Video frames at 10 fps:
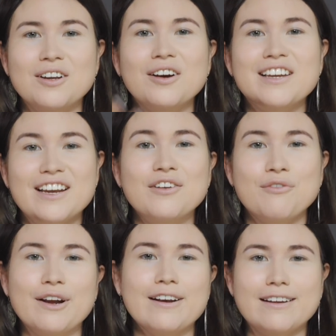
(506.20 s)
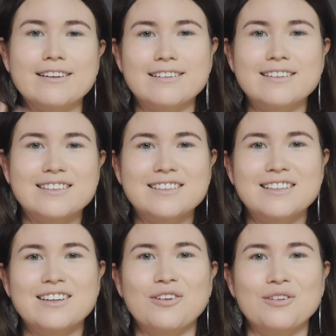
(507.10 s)
know, getting red and
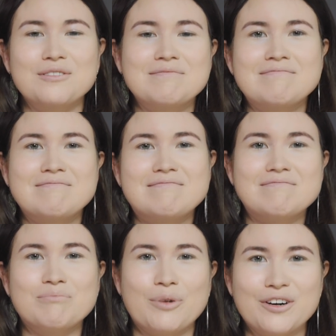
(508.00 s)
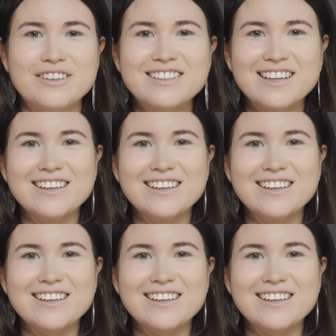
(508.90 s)
all burned,